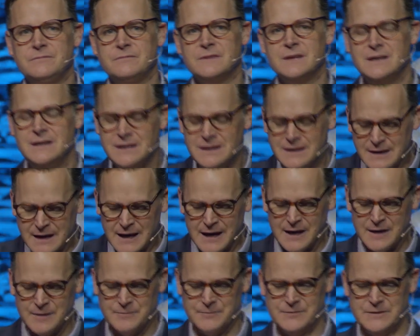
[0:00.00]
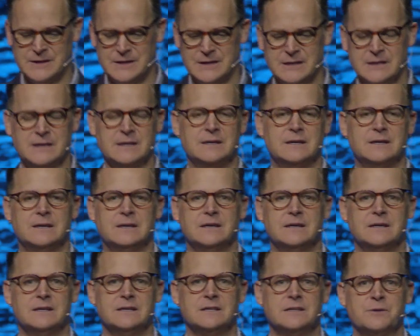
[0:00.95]
He came
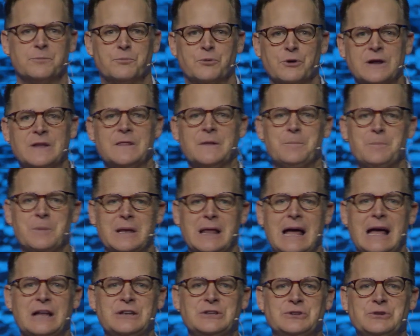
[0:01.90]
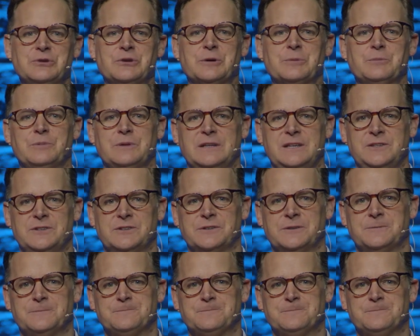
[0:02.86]
to bring the plan to completion.